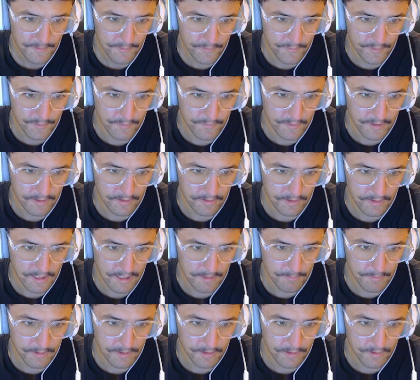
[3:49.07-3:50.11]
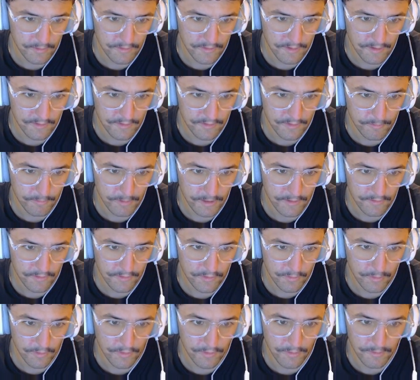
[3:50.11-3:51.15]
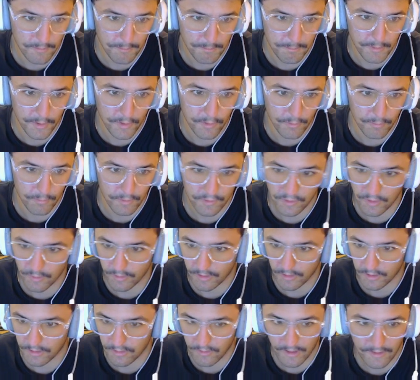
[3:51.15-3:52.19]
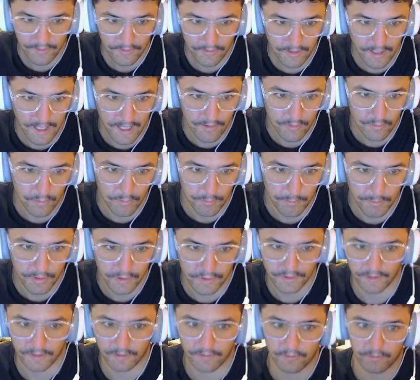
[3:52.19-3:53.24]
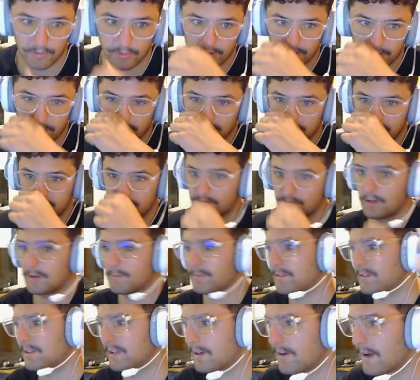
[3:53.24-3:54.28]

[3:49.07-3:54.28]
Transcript: Fair value gap, we go test it once, twice, and then boom, we show a nice candle pushing through it, kind of thing.